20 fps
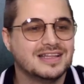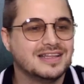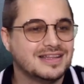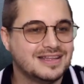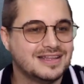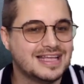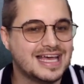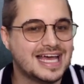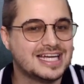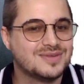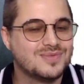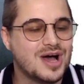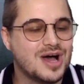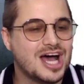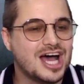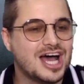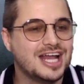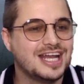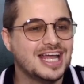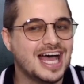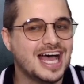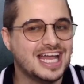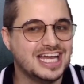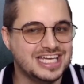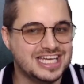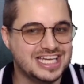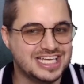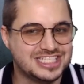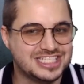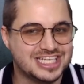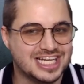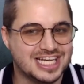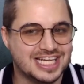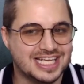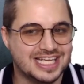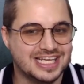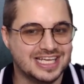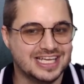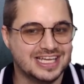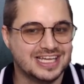that one
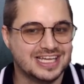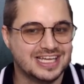initially.